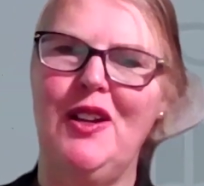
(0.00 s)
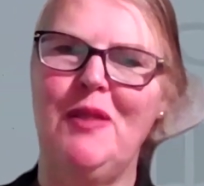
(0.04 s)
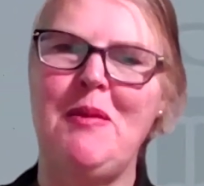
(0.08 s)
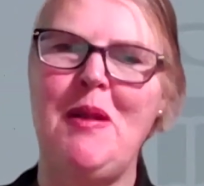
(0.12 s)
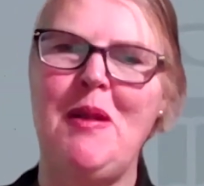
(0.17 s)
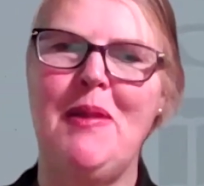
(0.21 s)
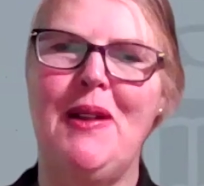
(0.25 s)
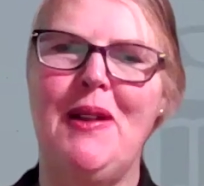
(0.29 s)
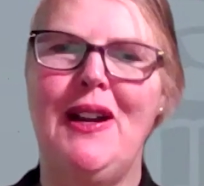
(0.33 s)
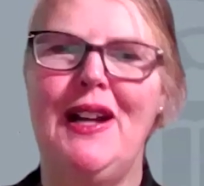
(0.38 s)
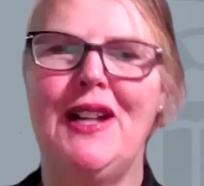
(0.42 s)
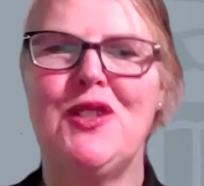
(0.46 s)

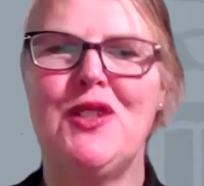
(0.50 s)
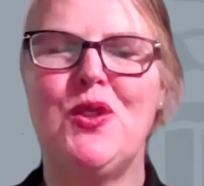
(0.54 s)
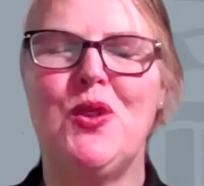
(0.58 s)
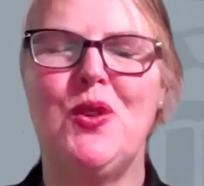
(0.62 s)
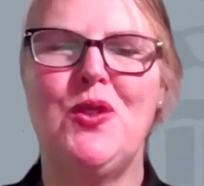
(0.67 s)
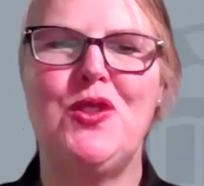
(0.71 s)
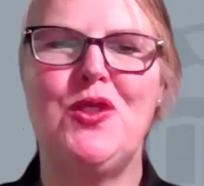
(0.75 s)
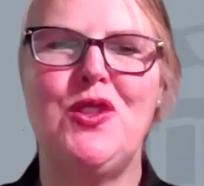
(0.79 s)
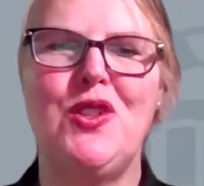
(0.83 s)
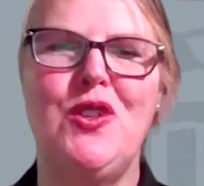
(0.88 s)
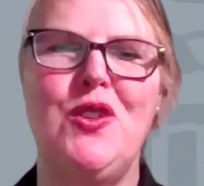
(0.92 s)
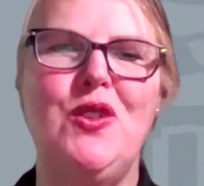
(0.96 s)
Remember how I
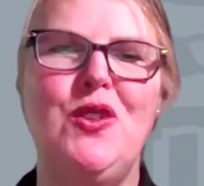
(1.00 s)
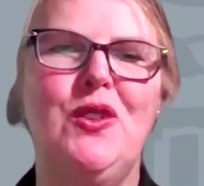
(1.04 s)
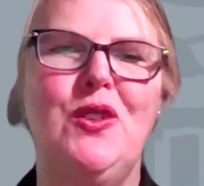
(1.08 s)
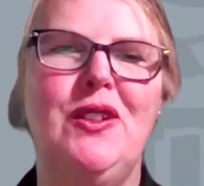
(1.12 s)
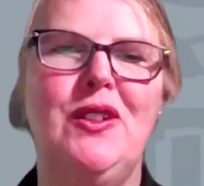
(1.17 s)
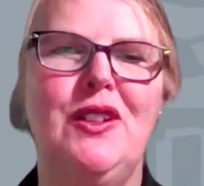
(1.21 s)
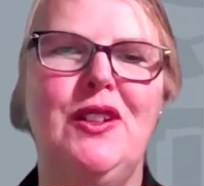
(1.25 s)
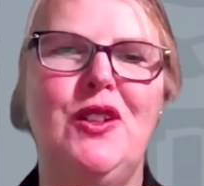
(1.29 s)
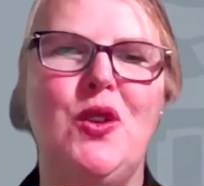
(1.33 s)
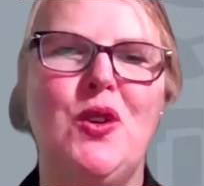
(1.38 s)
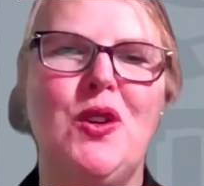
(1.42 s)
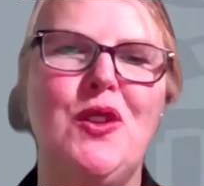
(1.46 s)
told you you
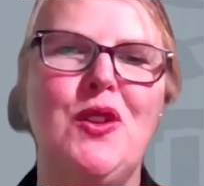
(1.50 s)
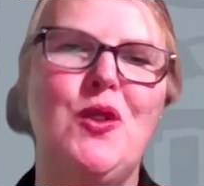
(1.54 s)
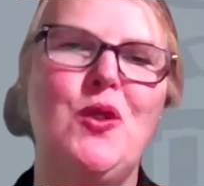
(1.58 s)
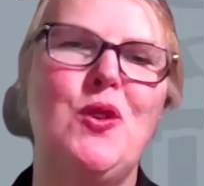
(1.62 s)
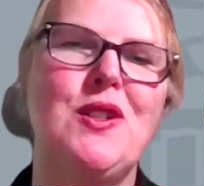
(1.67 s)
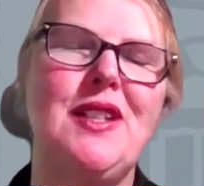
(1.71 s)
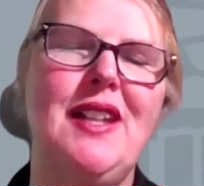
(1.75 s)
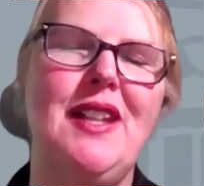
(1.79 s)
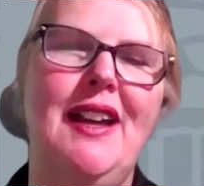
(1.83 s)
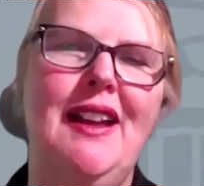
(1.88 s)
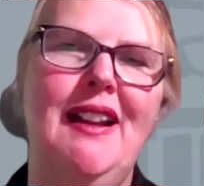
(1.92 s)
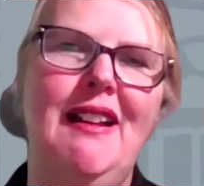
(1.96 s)
could go to the
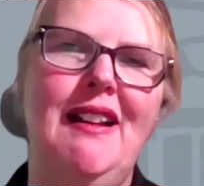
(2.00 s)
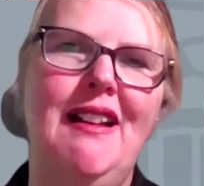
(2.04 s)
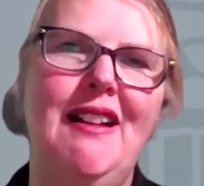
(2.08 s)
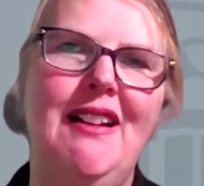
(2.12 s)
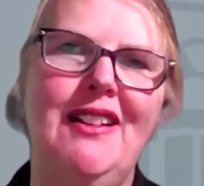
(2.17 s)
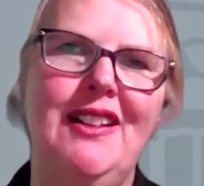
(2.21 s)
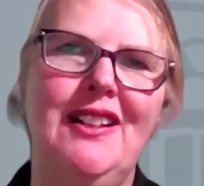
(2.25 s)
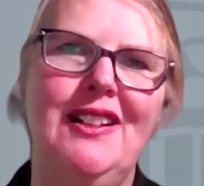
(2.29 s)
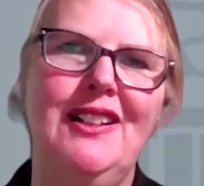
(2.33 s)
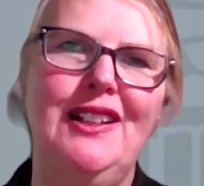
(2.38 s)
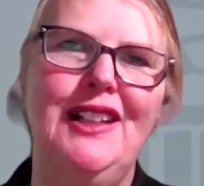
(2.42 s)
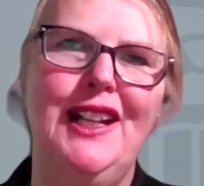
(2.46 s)
course catalog
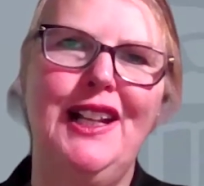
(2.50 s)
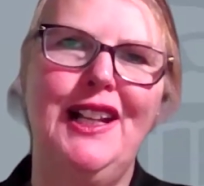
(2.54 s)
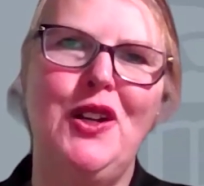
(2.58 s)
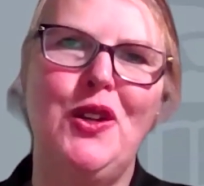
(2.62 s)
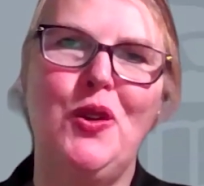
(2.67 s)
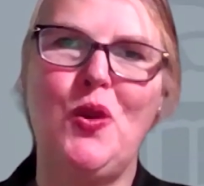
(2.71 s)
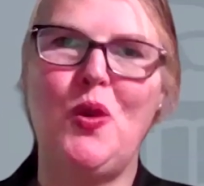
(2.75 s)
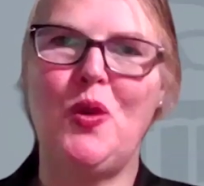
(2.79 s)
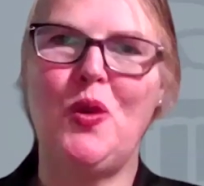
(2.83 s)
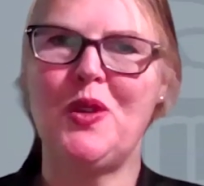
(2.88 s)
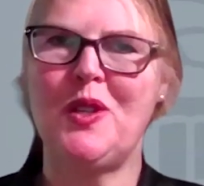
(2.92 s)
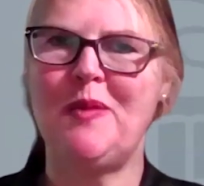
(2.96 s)
and click on
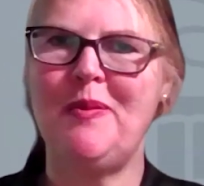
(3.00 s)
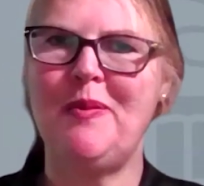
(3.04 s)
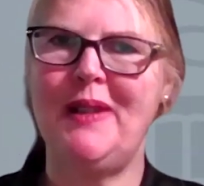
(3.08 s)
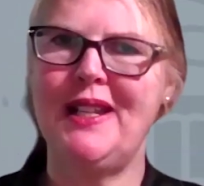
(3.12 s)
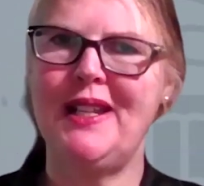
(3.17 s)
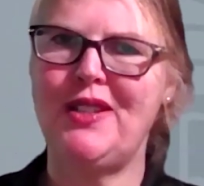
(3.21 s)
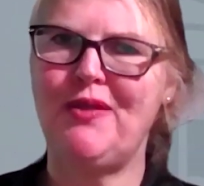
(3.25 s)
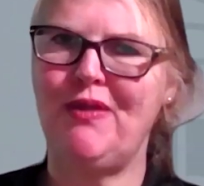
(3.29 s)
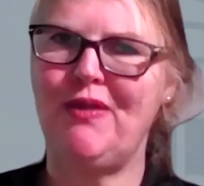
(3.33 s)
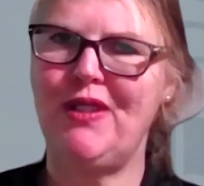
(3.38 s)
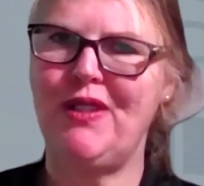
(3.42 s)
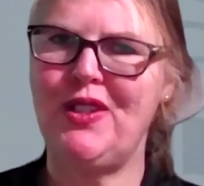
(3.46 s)

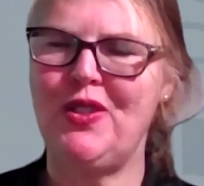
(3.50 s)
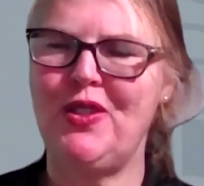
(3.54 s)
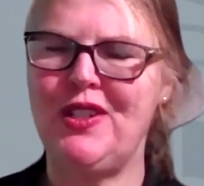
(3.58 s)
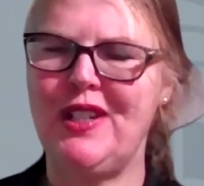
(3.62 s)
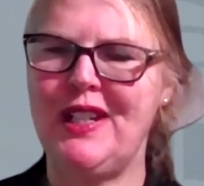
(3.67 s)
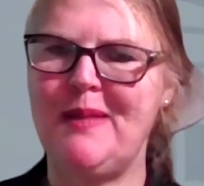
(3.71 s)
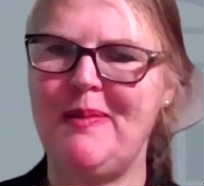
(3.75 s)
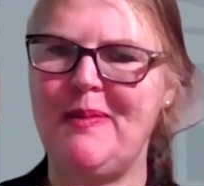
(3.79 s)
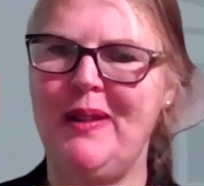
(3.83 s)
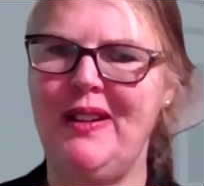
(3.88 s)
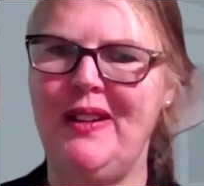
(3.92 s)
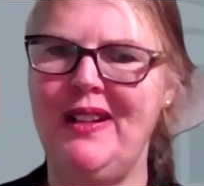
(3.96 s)
course-based research
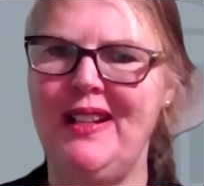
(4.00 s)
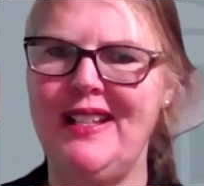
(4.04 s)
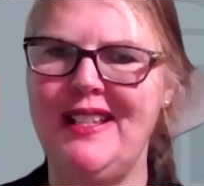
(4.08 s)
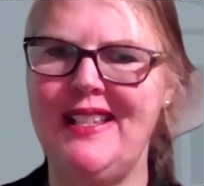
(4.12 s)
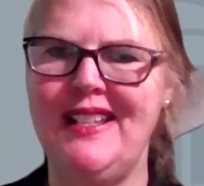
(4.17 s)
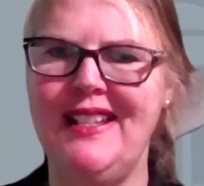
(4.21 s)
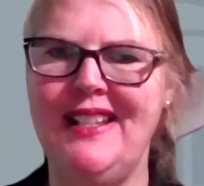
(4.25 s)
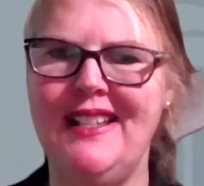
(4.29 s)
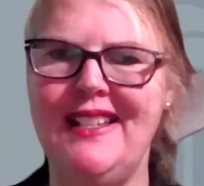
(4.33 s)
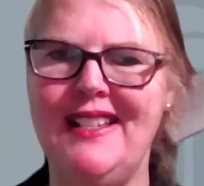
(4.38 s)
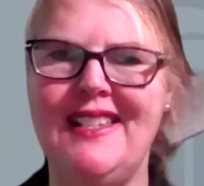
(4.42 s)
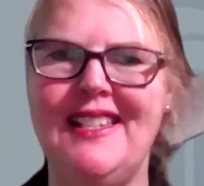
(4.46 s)

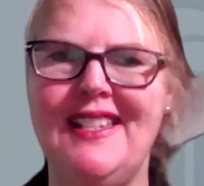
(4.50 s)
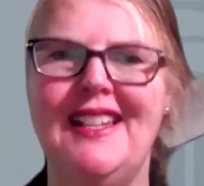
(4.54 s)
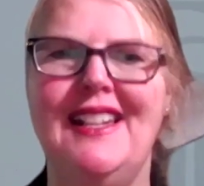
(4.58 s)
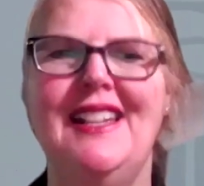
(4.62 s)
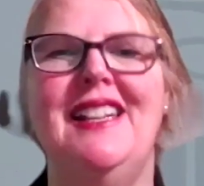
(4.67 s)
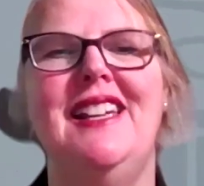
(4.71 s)
experiences,